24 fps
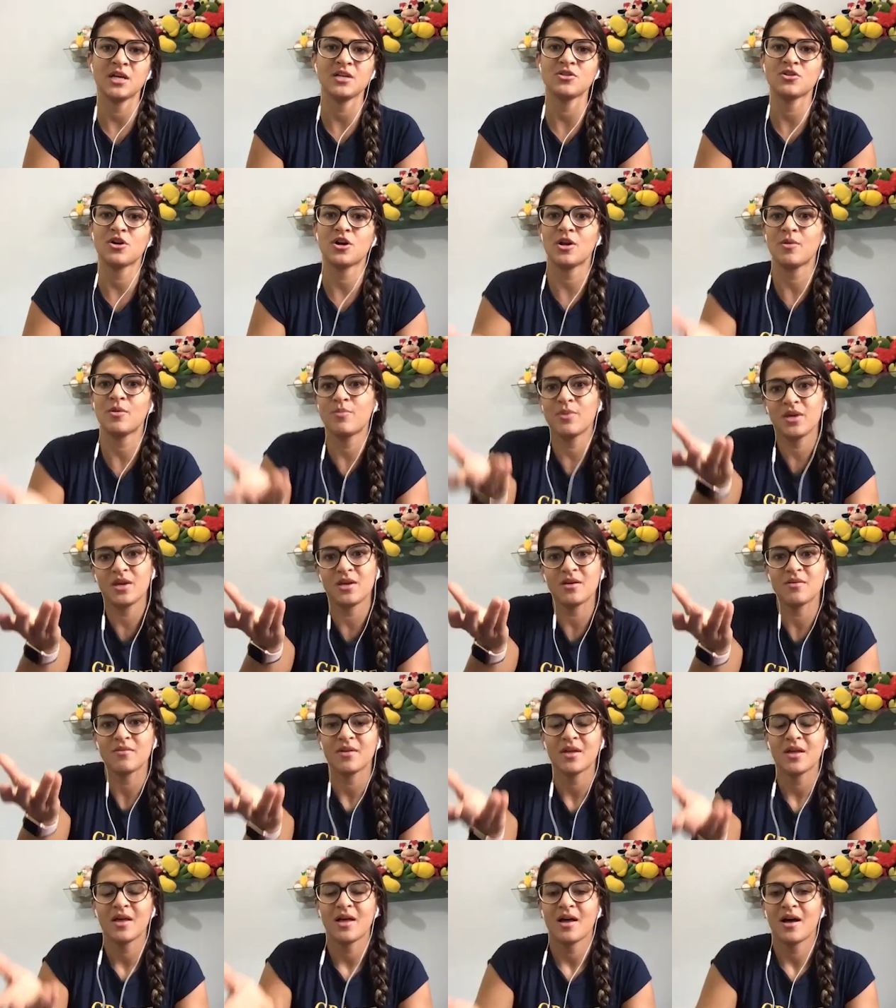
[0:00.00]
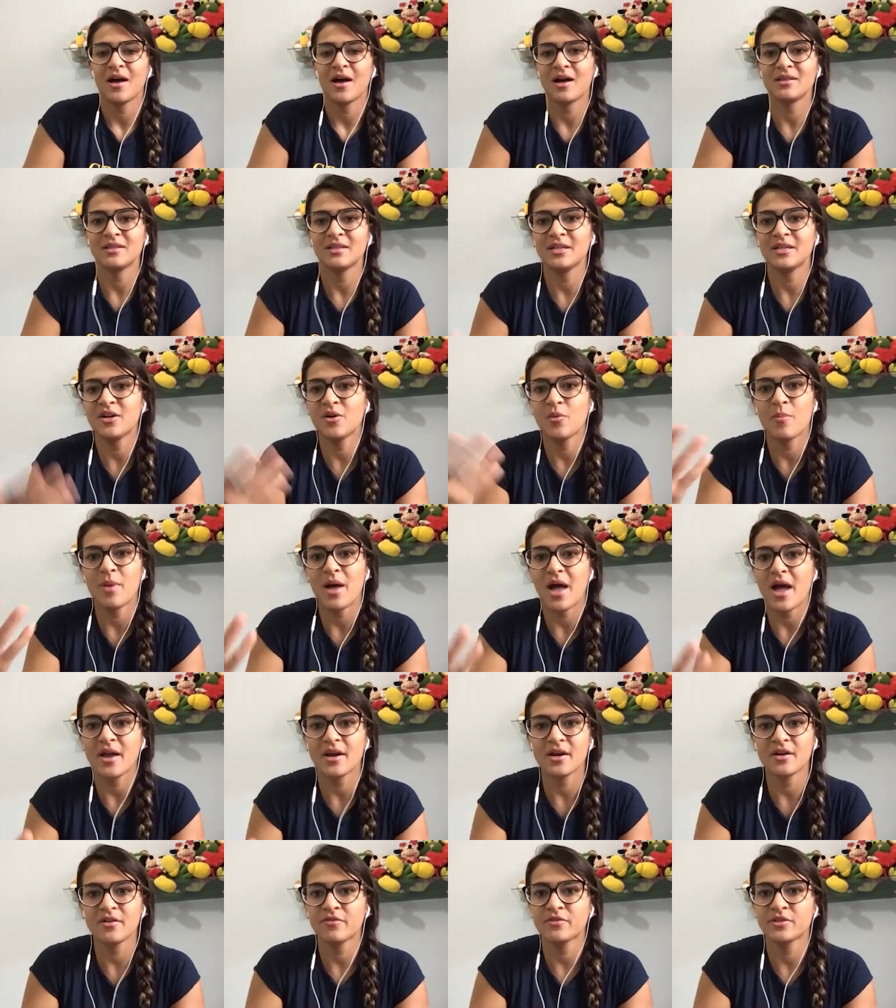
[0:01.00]
you're gonna be a little
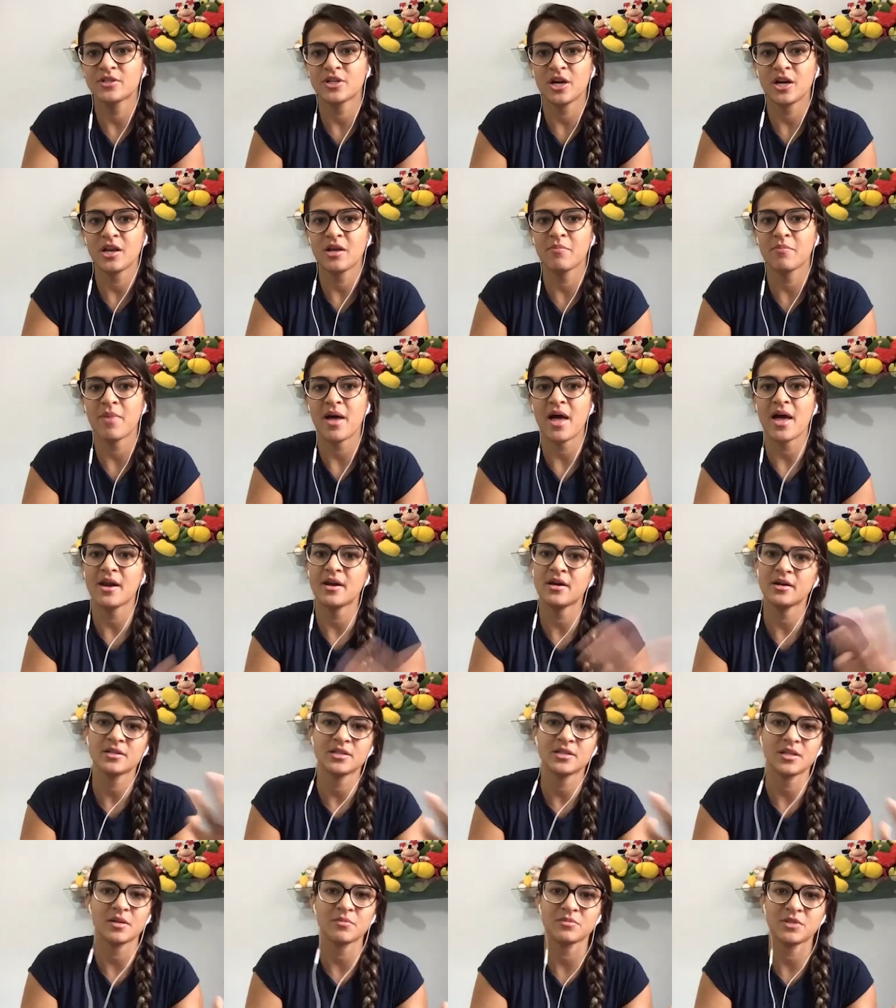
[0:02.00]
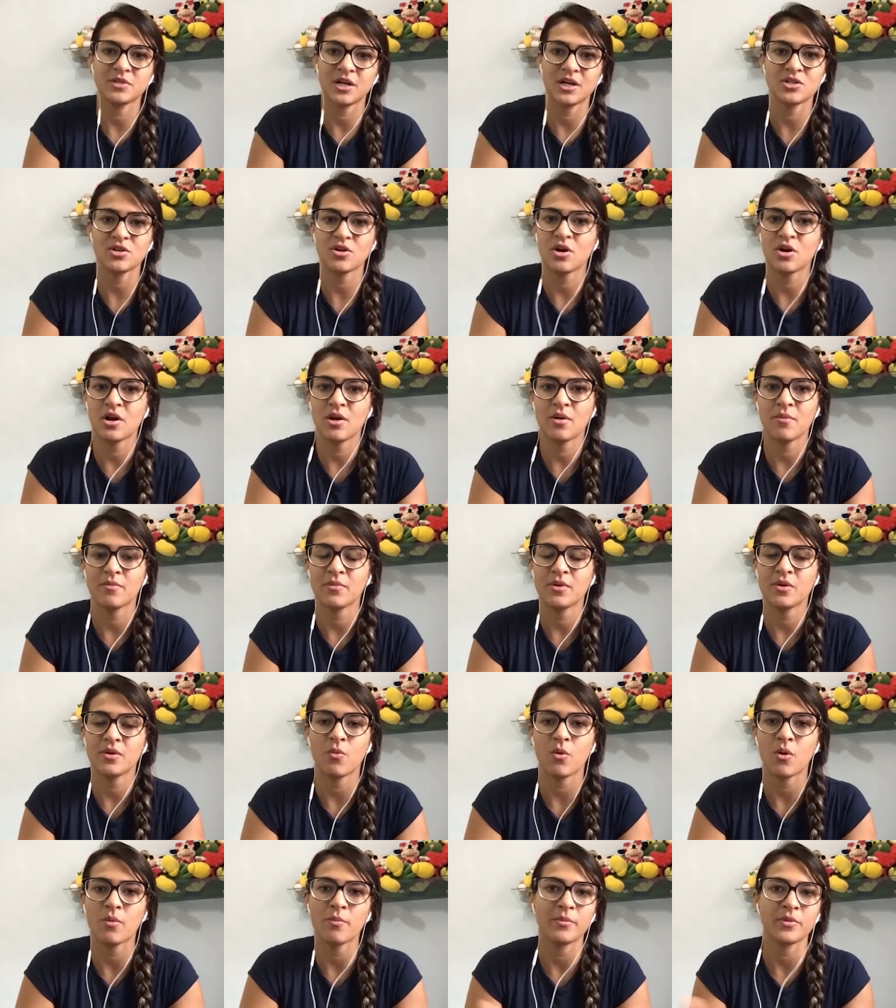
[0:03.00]
better, training better. Some days you're
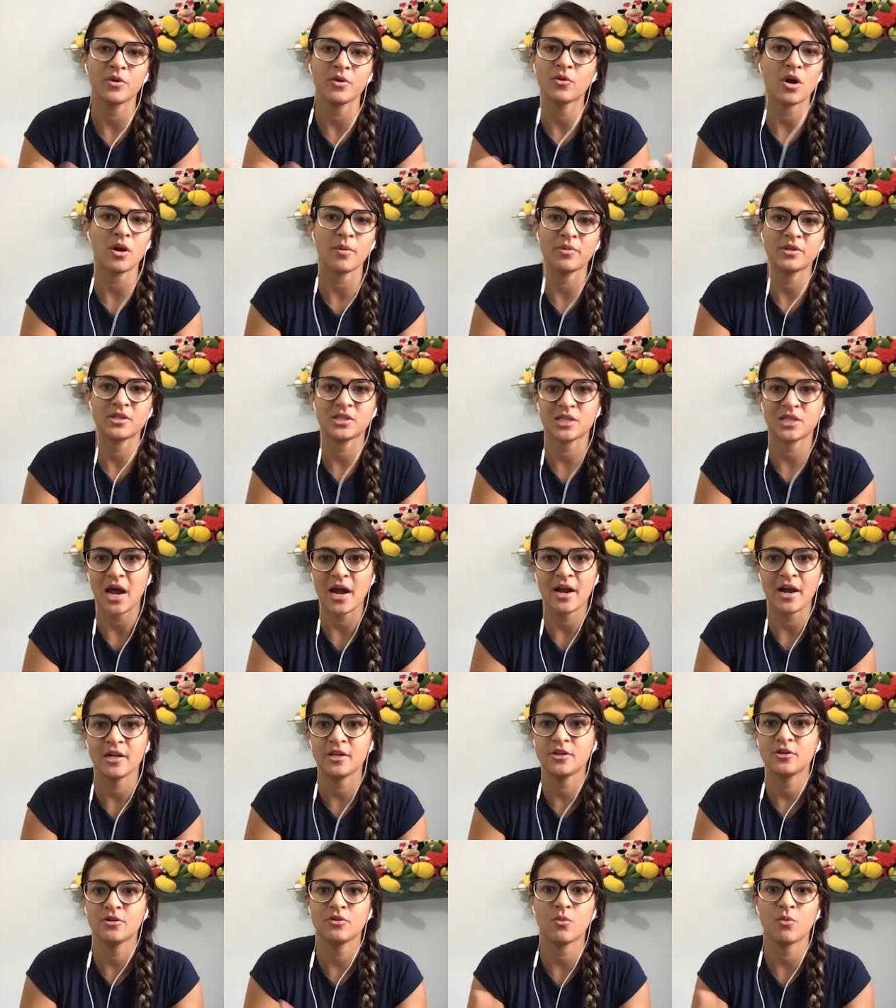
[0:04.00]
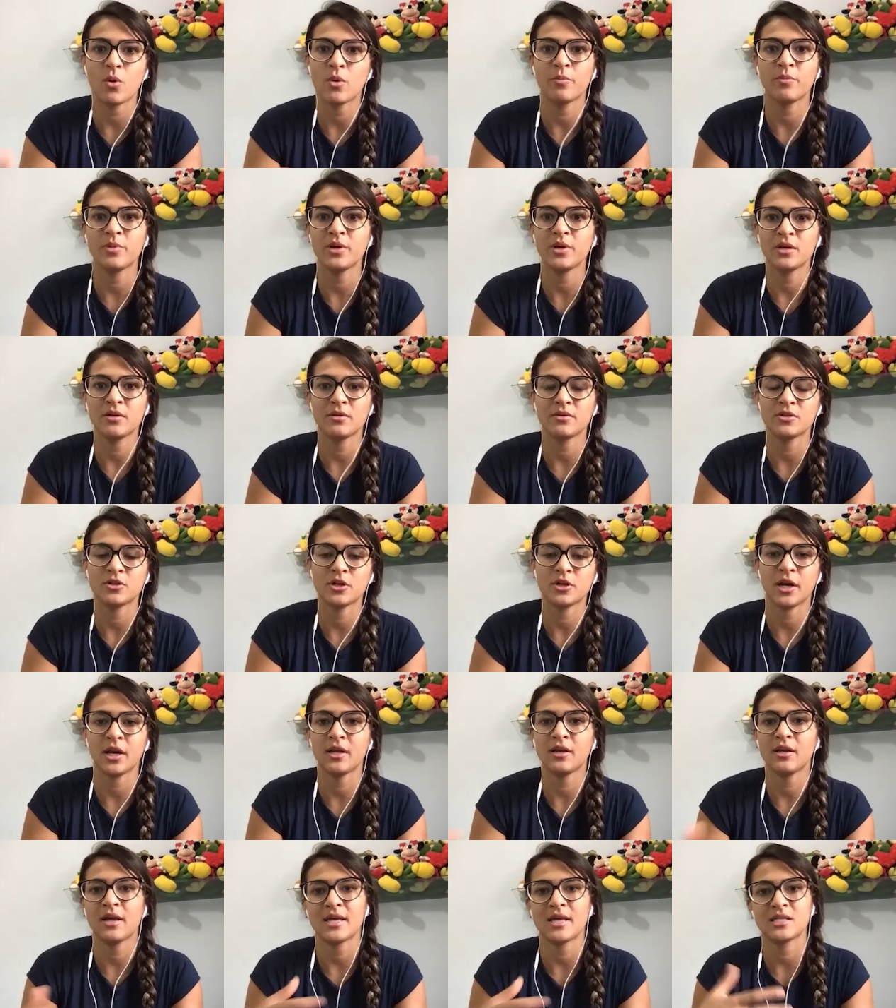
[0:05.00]
gonna be tired. You won't be
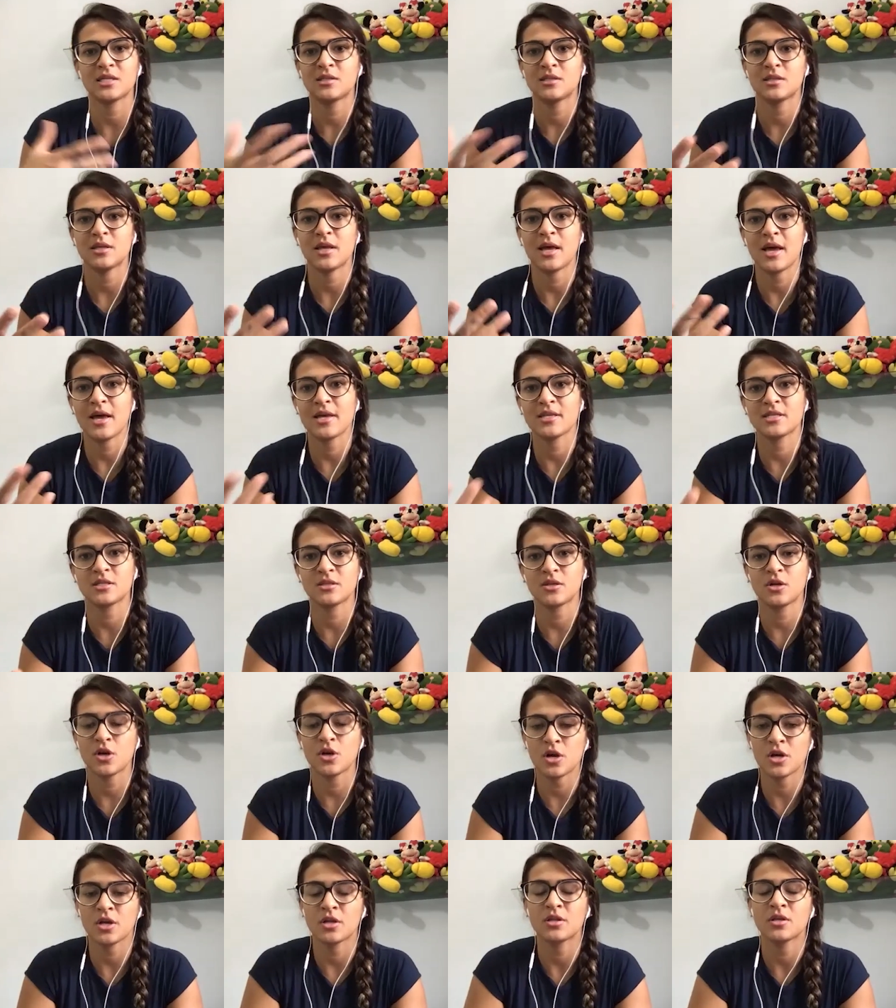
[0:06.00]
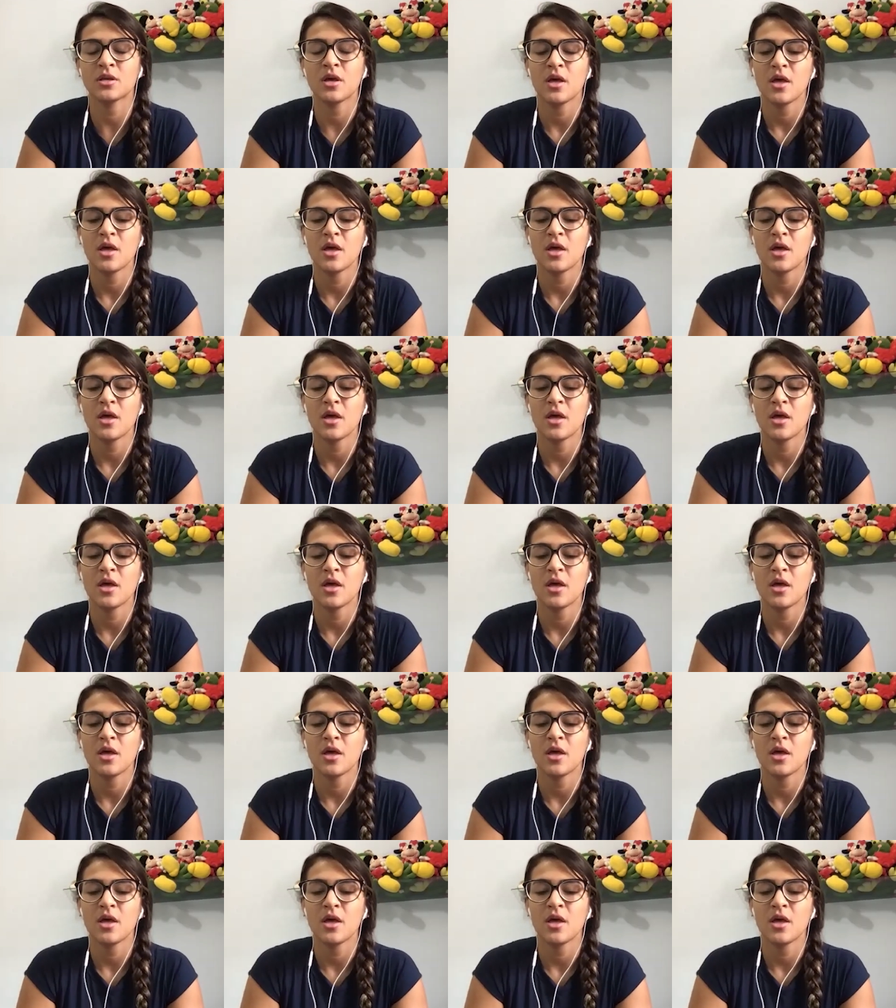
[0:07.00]
training as good.